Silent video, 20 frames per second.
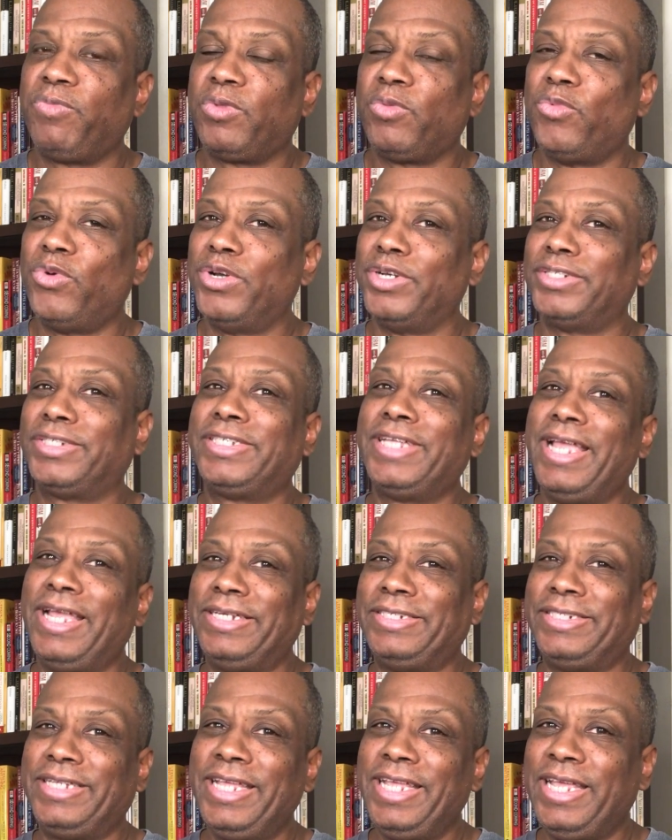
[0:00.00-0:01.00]
We're in the
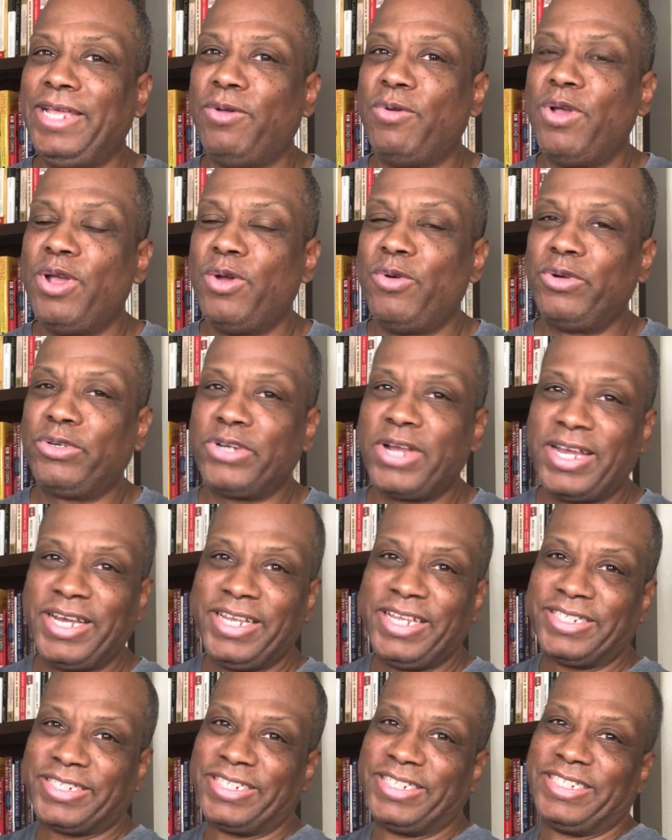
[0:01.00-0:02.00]
same team. We're trying to
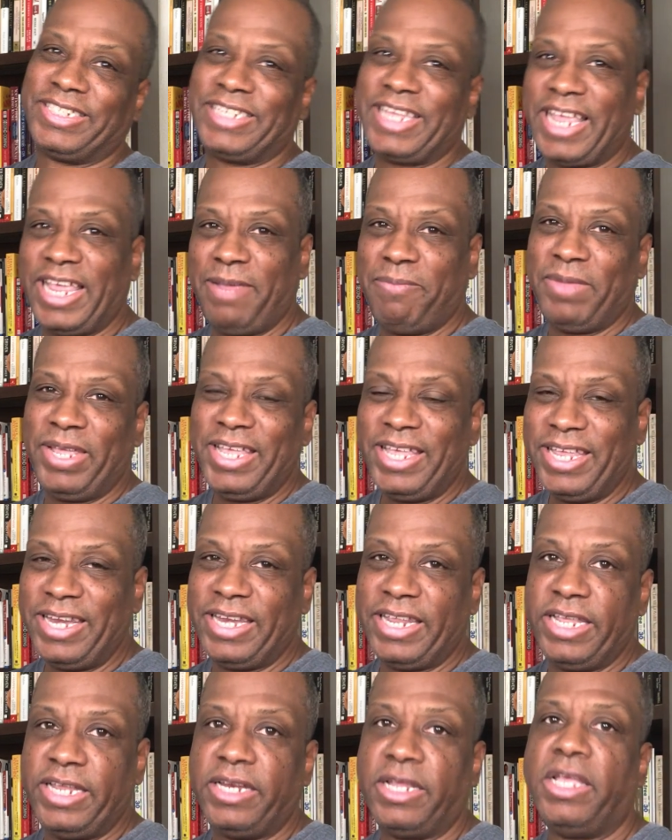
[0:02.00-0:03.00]
get to the same
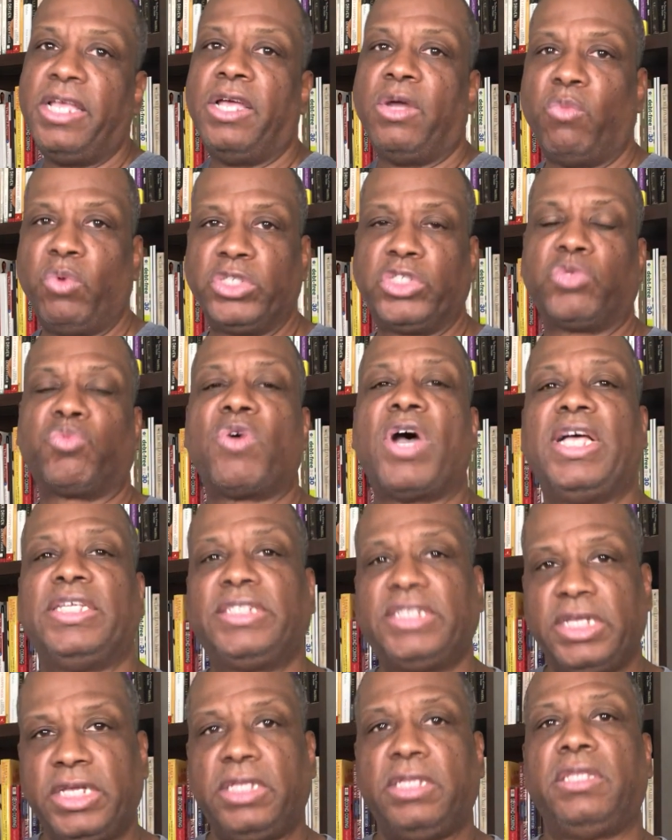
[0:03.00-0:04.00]
ending, which is why I
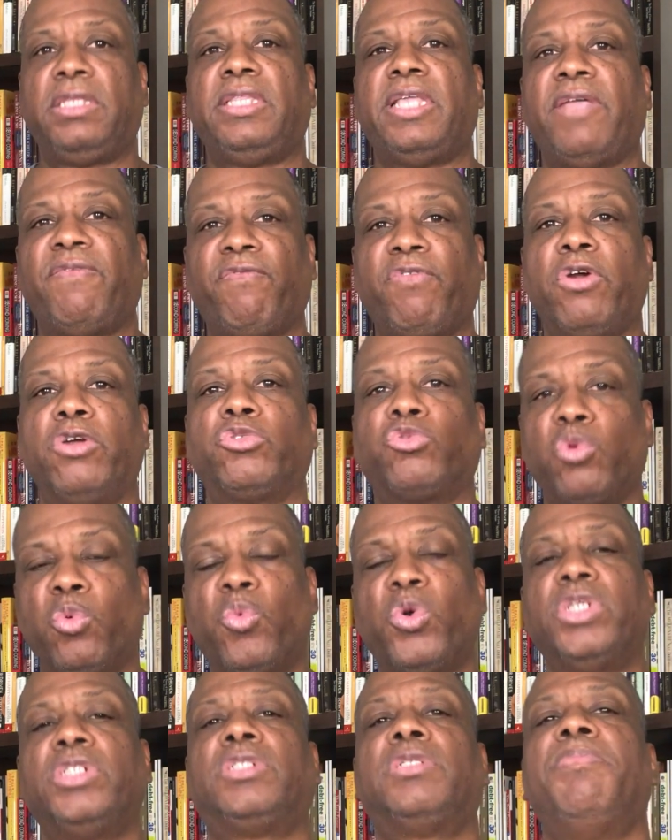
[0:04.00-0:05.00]
said that first one.
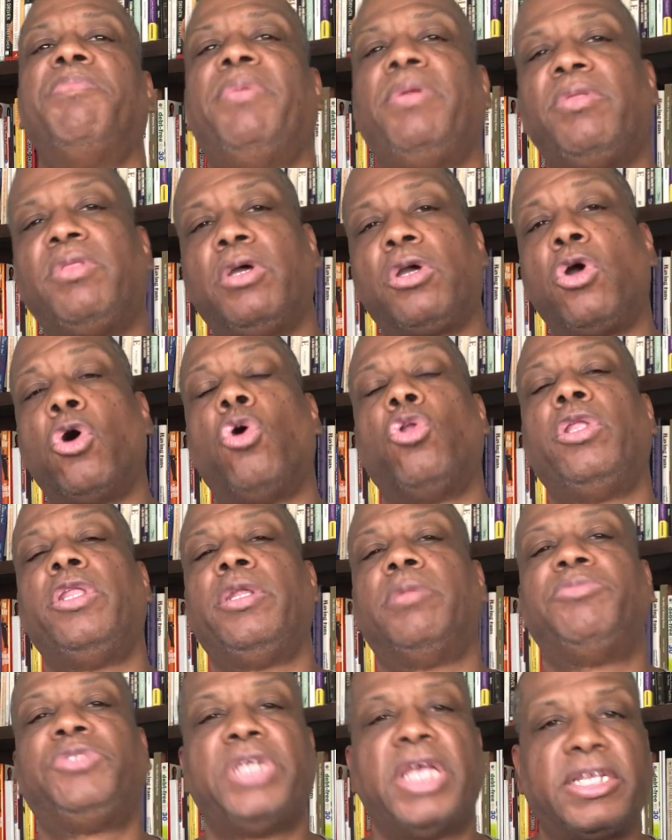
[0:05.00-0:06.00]
What is the, the goal and
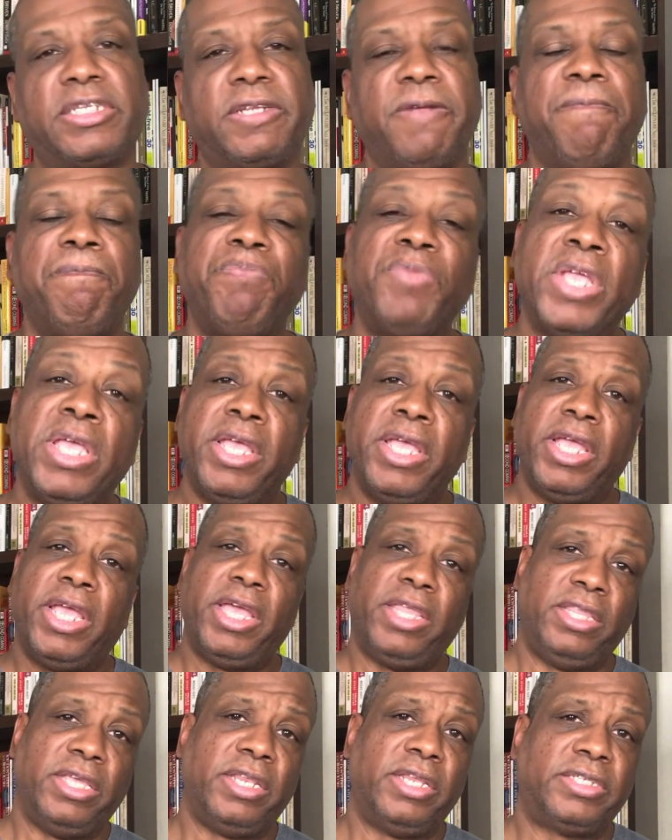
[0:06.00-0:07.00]
objective?
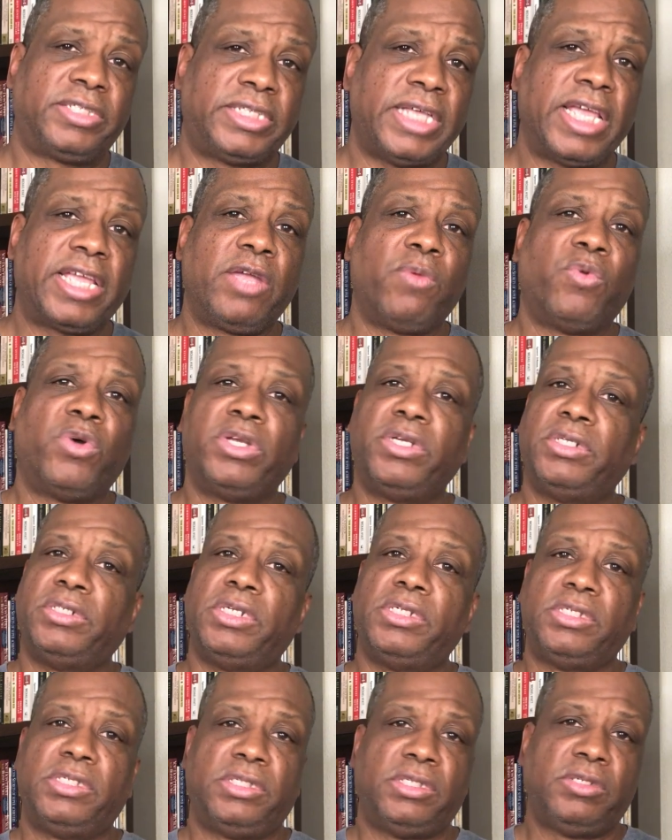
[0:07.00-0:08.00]
And then the second one,
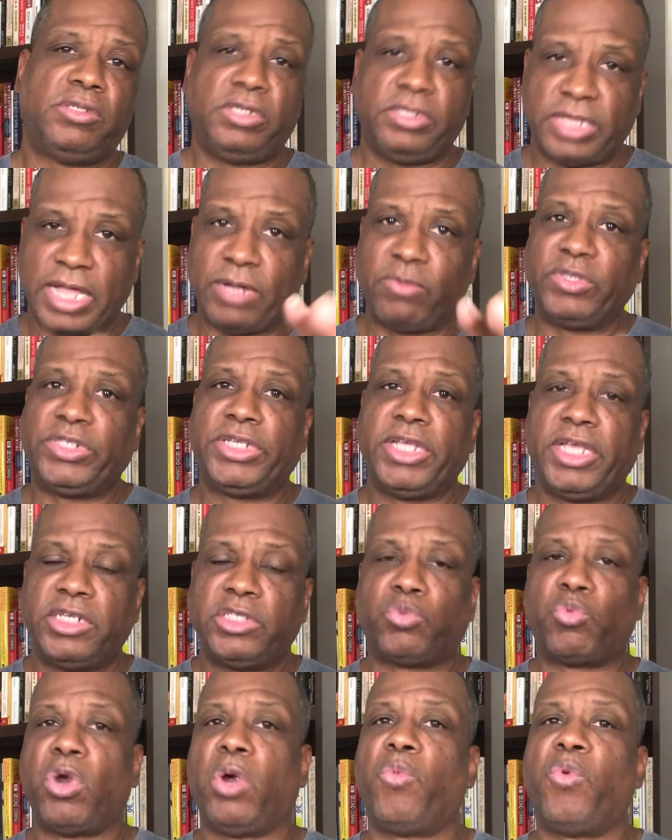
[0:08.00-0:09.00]
like we said,
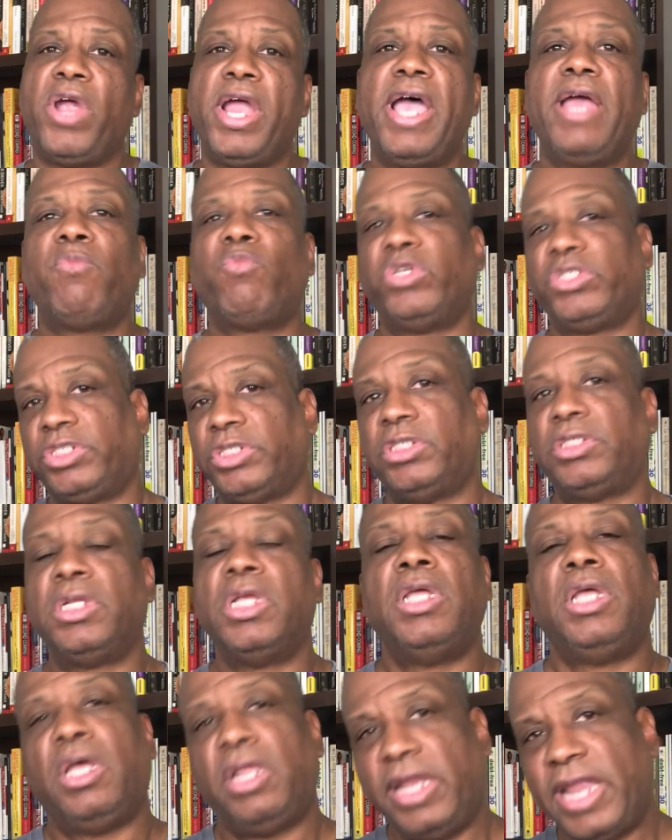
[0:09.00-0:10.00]
is where we're at, which is
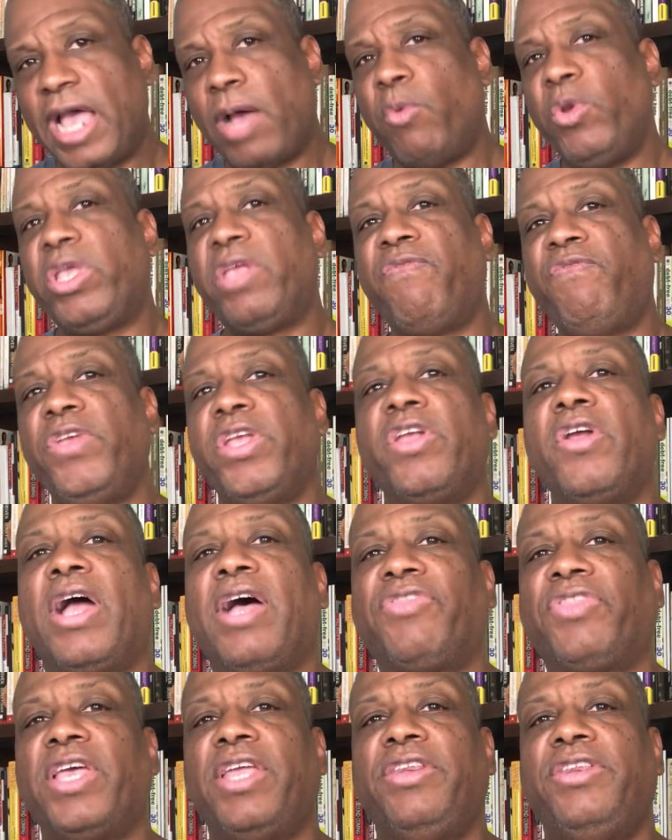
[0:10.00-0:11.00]
now we can figure
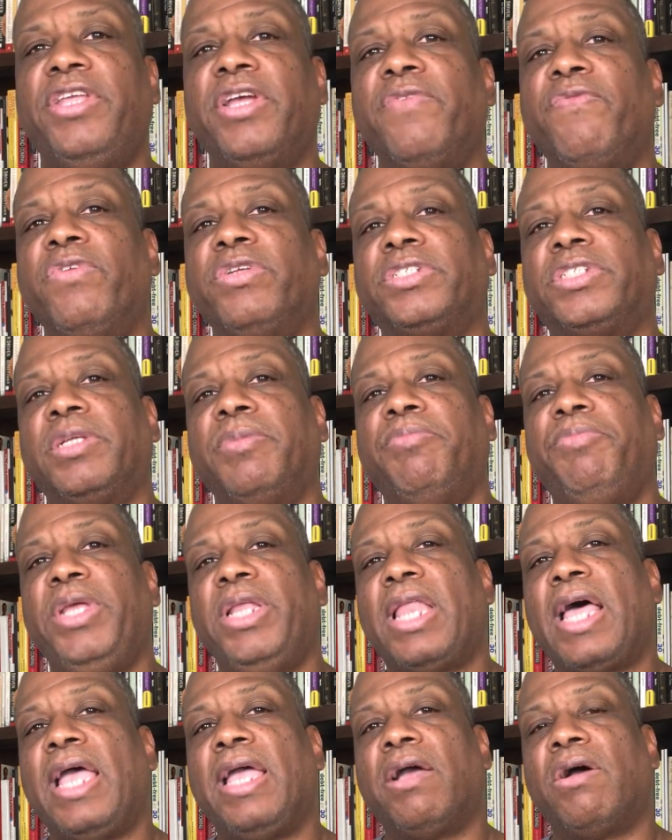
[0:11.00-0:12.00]
out that difference and be
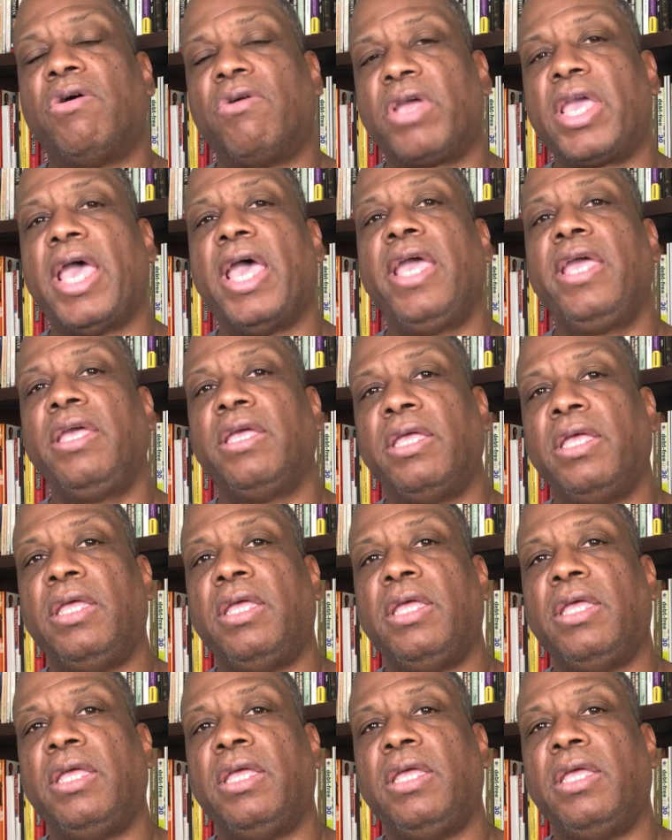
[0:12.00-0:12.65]
like, okay,